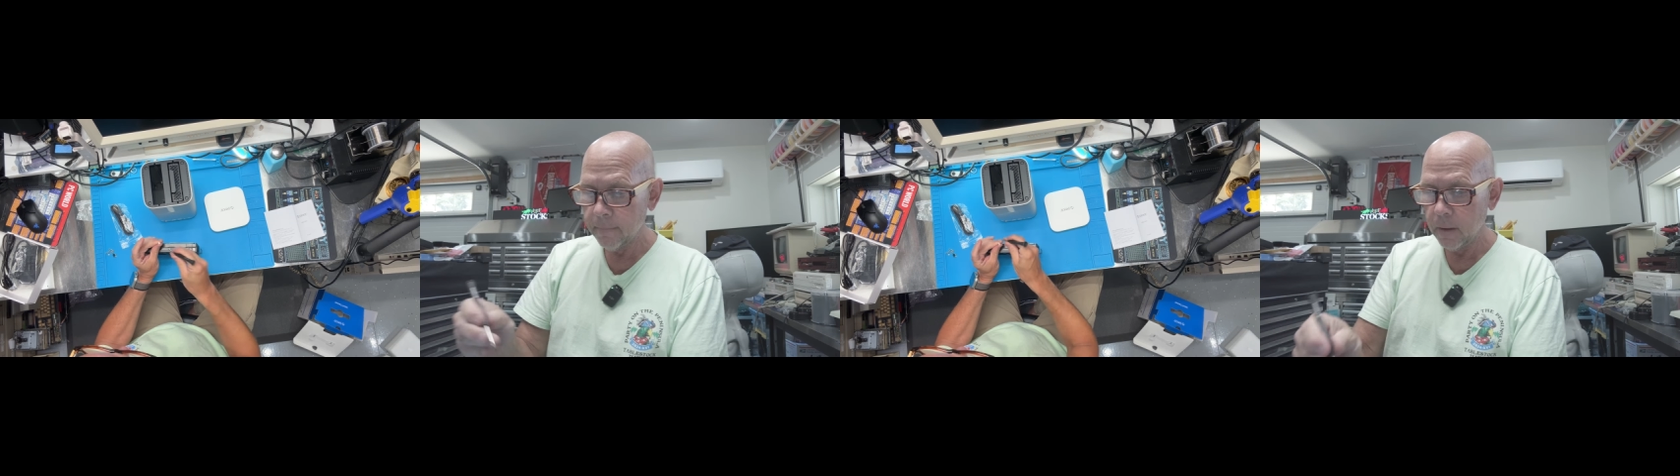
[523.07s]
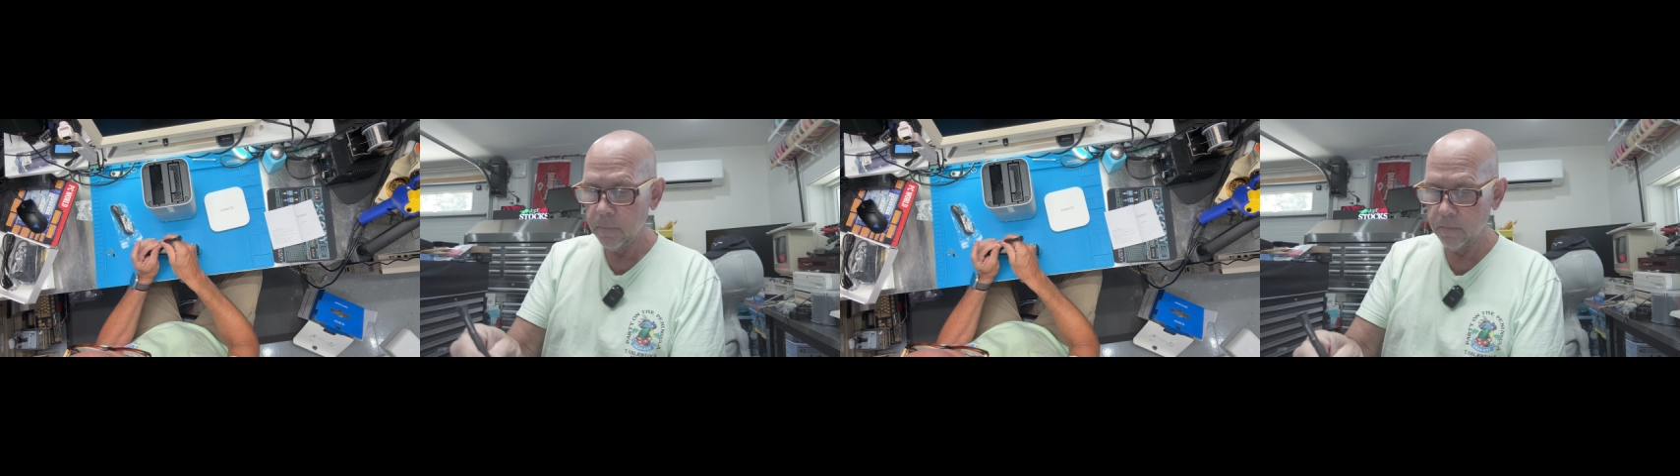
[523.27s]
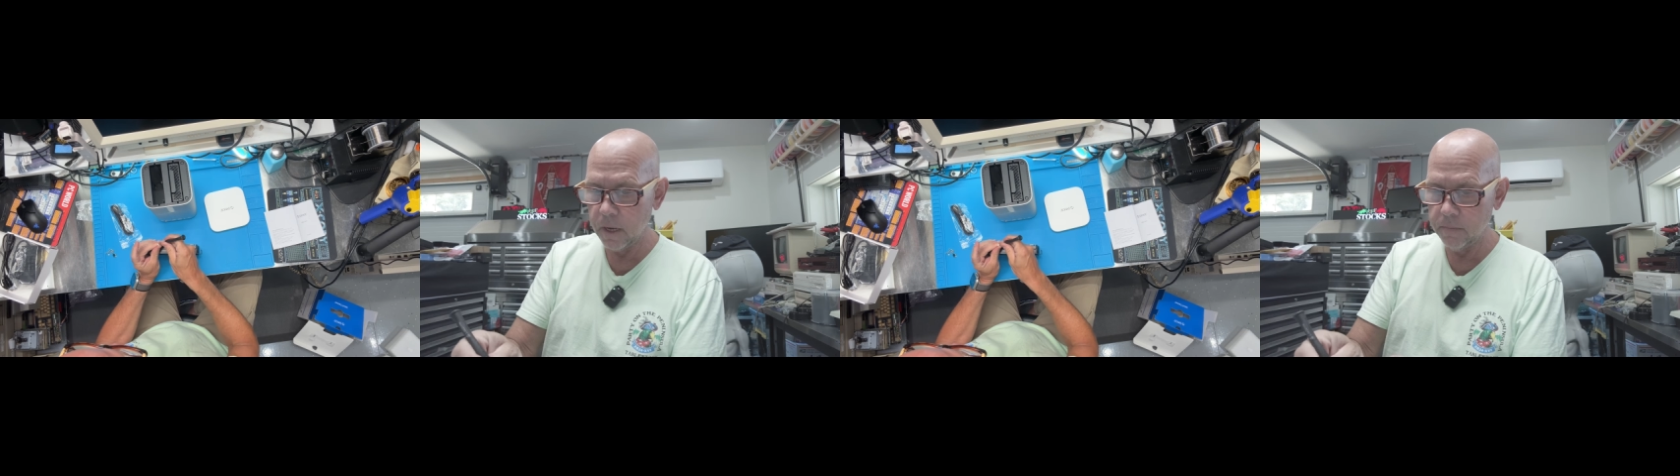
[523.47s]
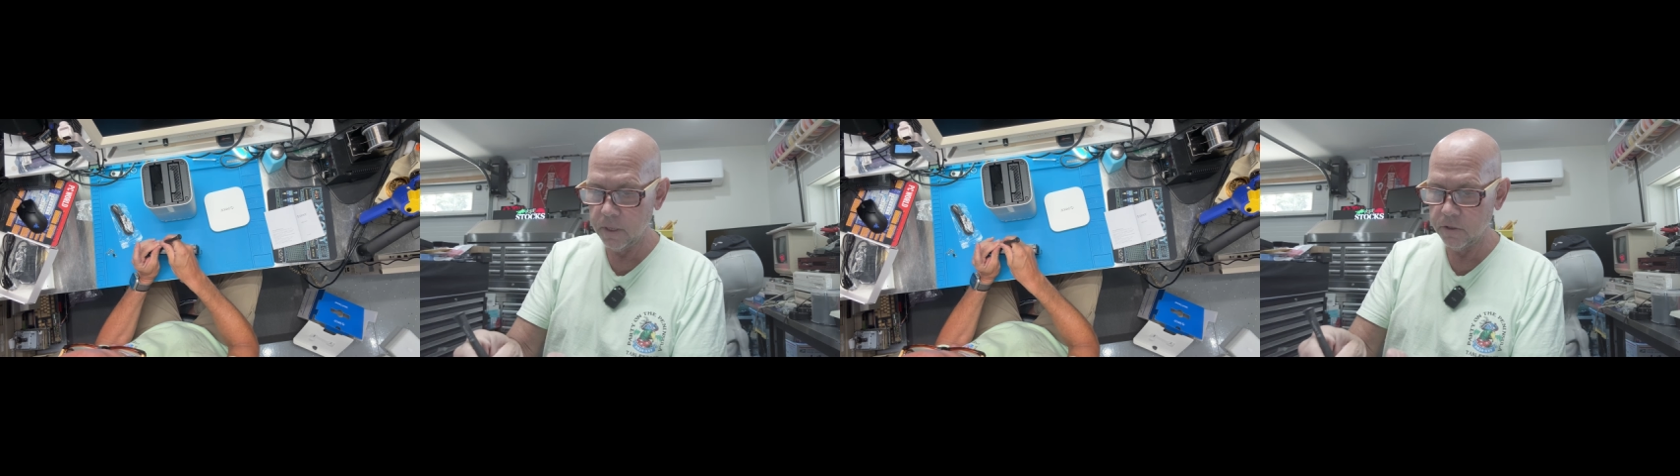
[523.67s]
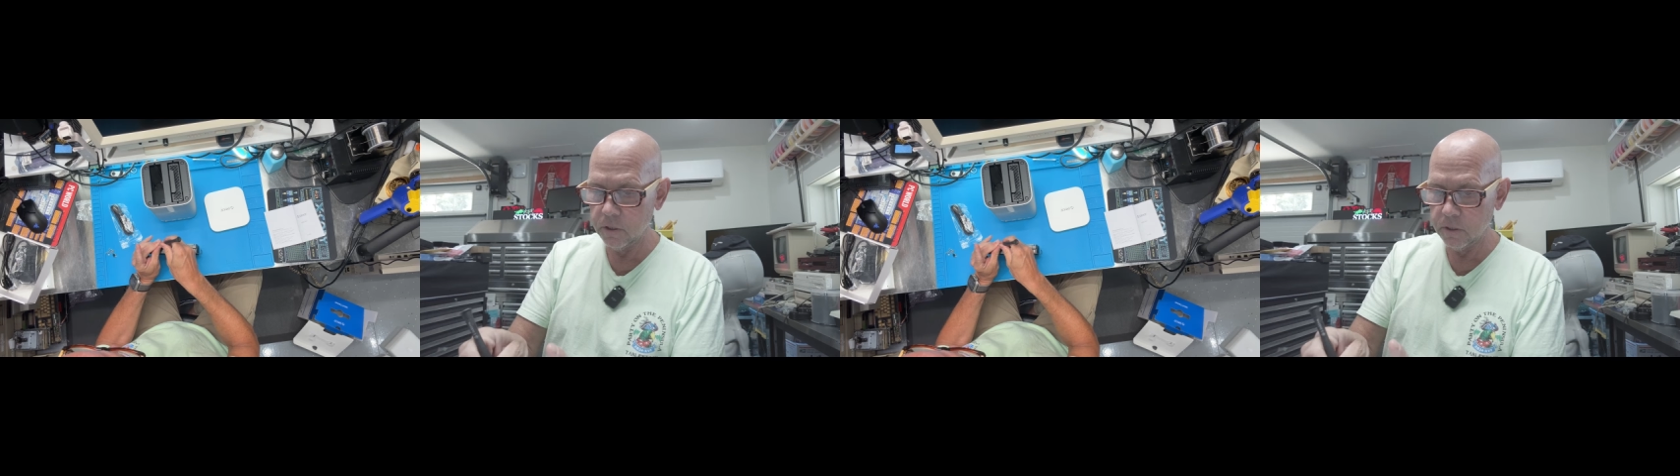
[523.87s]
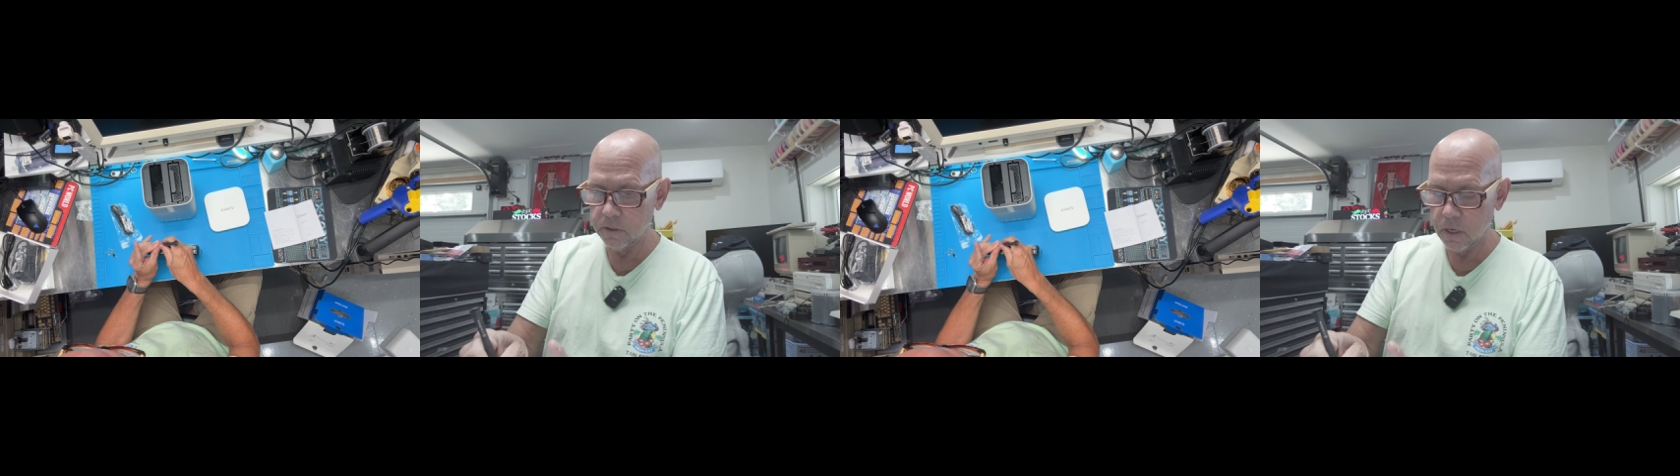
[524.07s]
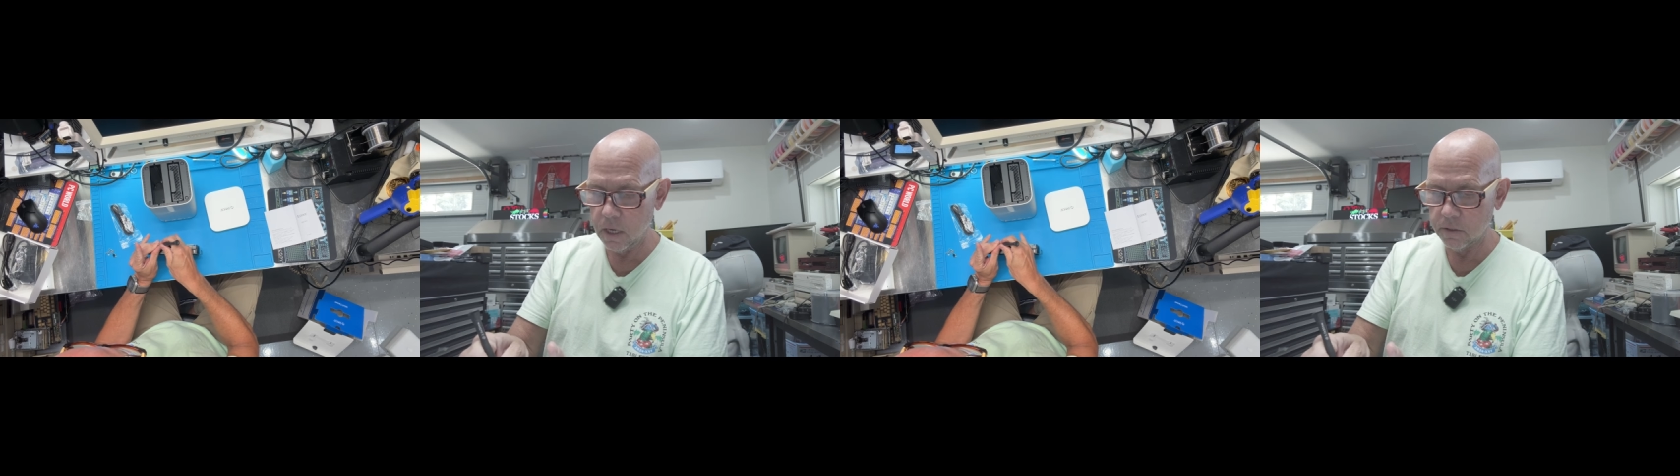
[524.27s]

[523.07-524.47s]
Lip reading: But my budget does not